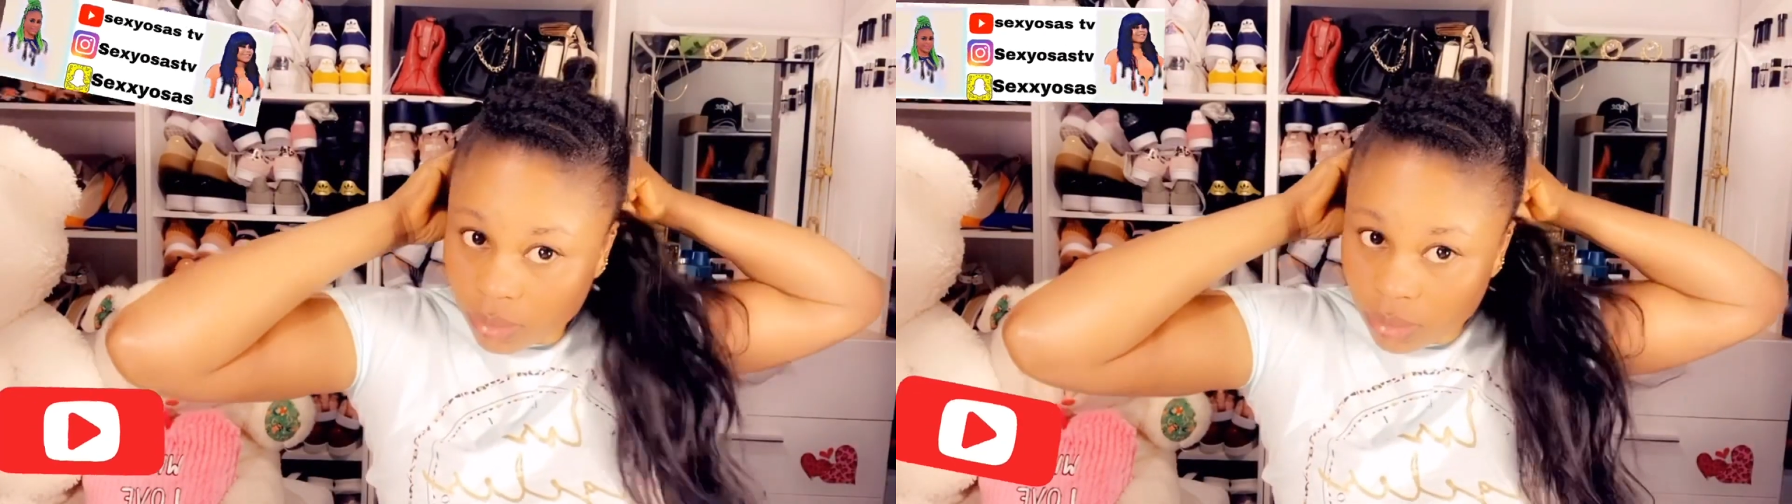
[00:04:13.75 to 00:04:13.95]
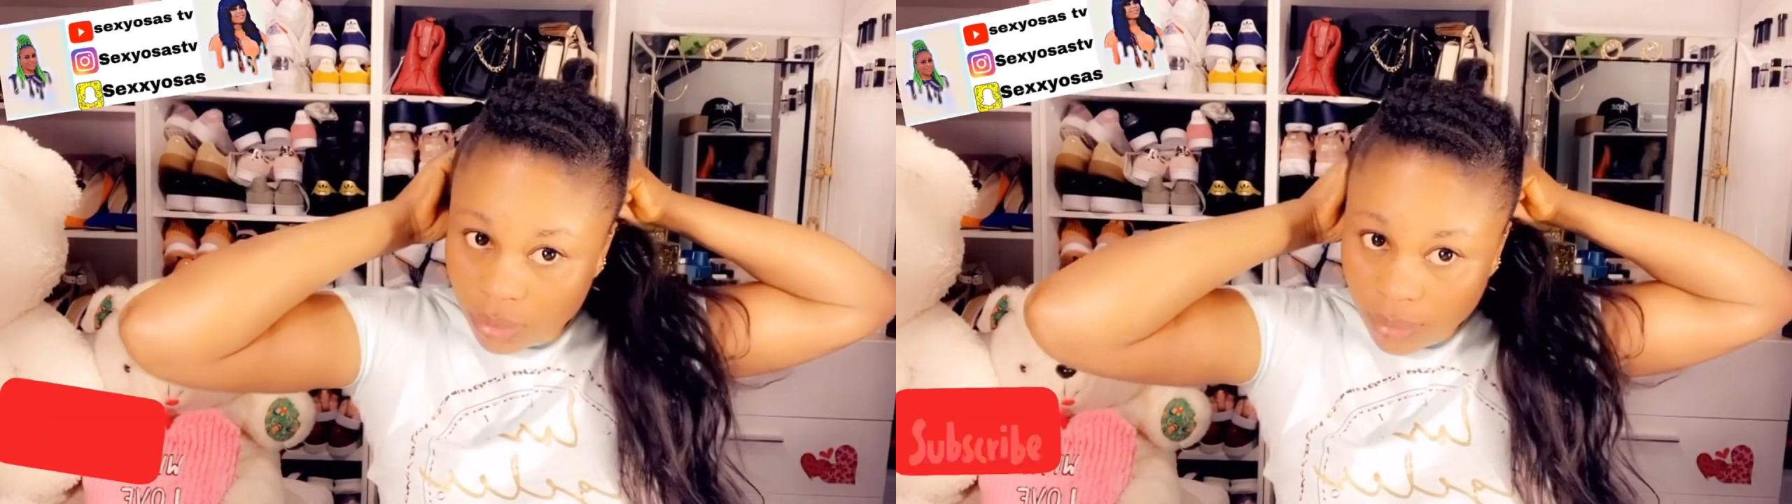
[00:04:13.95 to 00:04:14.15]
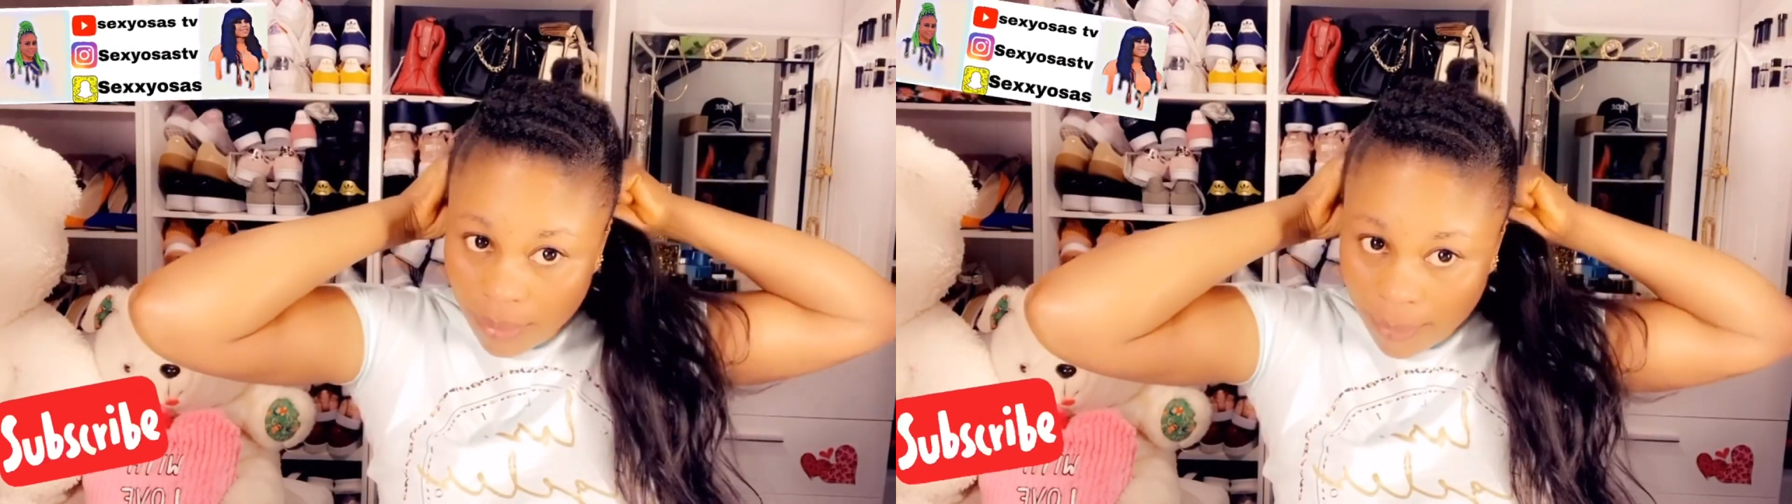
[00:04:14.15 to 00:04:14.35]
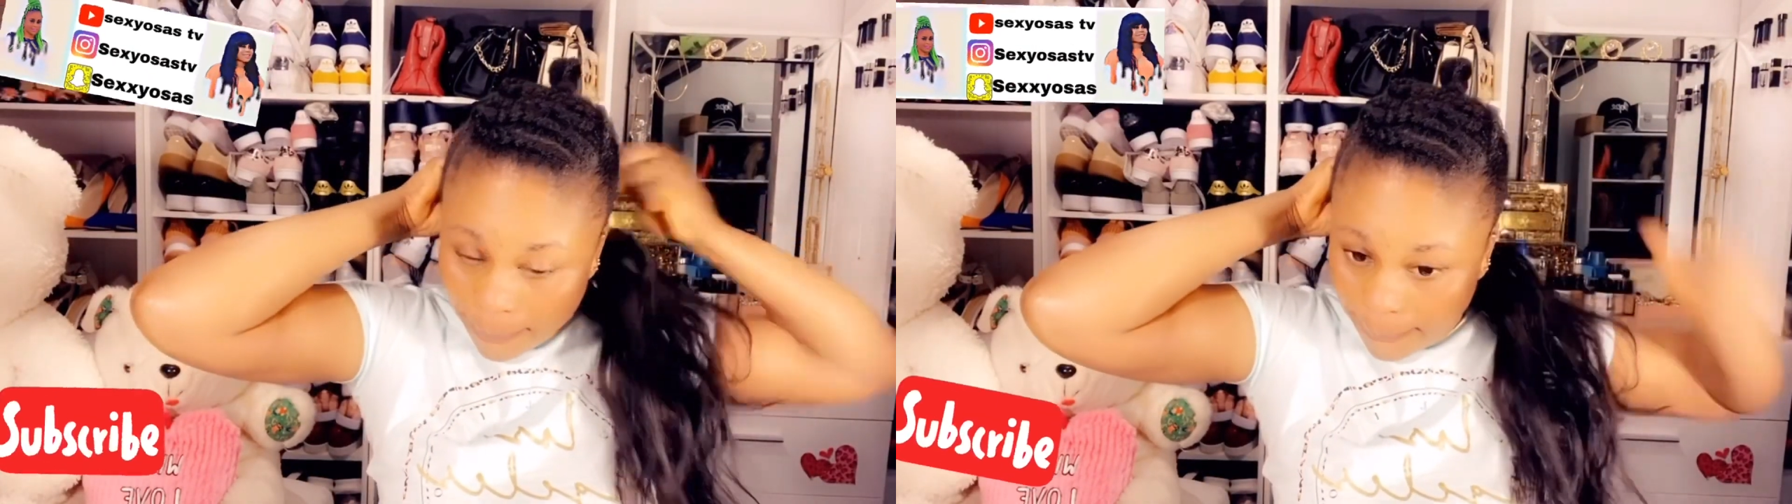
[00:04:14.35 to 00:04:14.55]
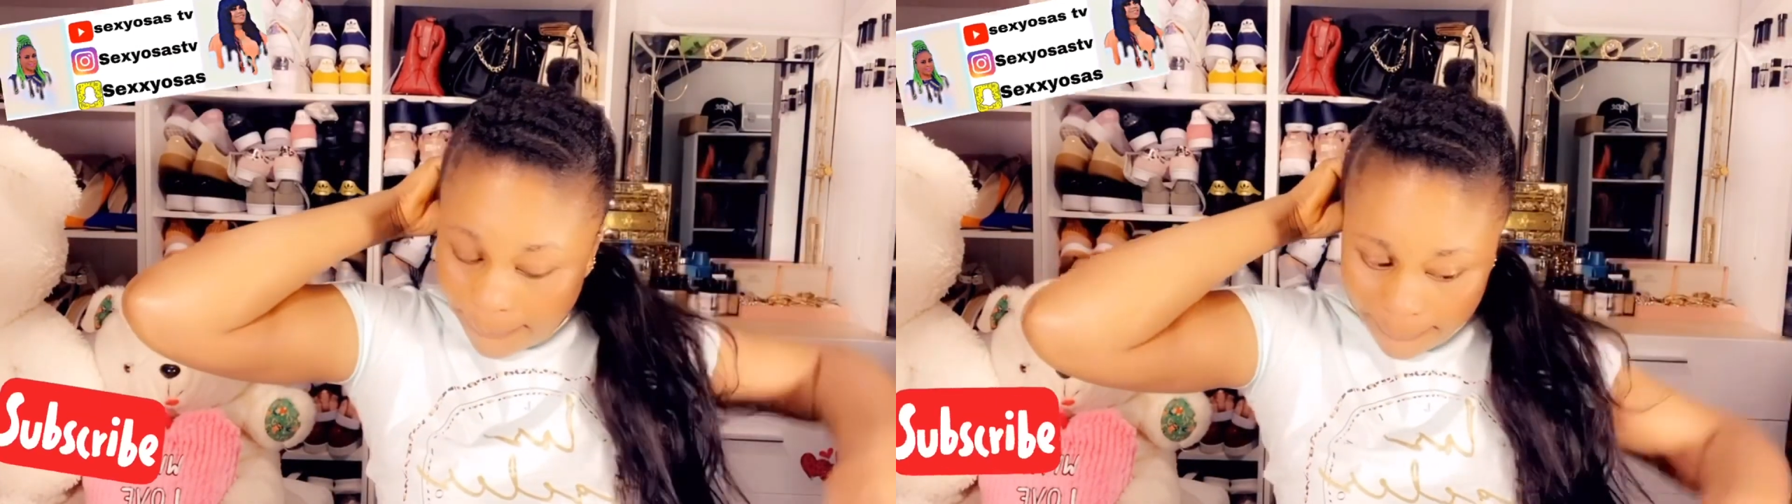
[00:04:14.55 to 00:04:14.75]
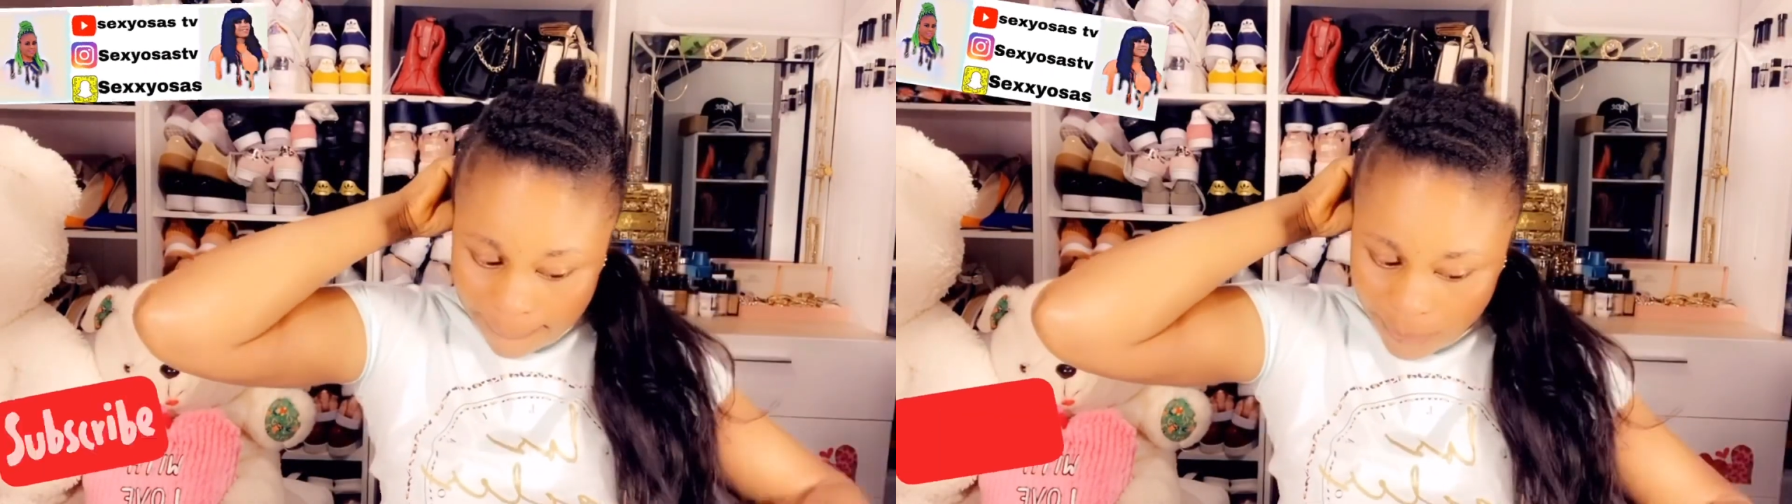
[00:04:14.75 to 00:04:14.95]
now, you know.